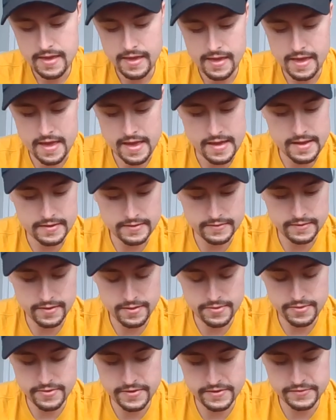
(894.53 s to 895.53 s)
and
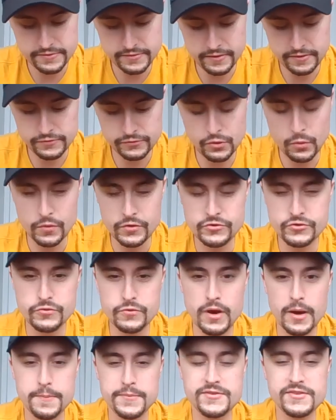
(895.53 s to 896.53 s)
this is going
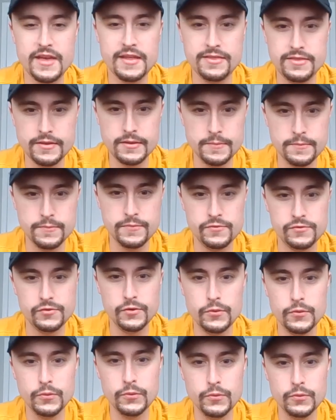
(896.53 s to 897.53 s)
to upset them.
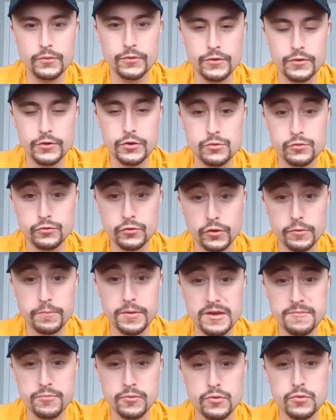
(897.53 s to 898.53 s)
So you took
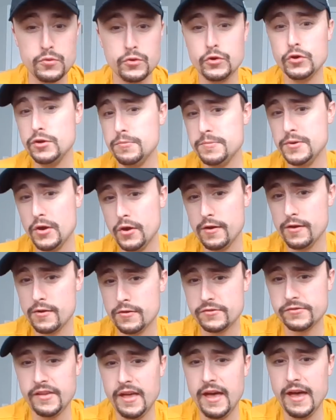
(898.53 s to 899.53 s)
people who could be on
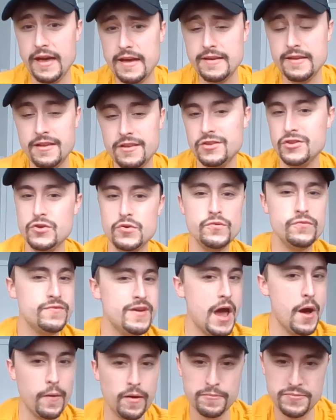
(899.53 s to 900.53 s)
your side, and you've
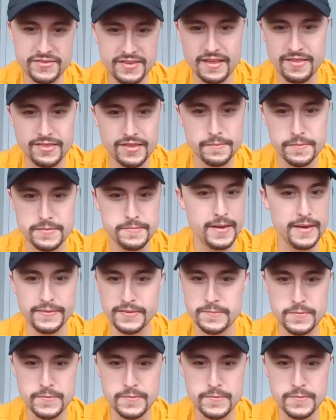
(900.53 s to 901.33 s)
now upset them and made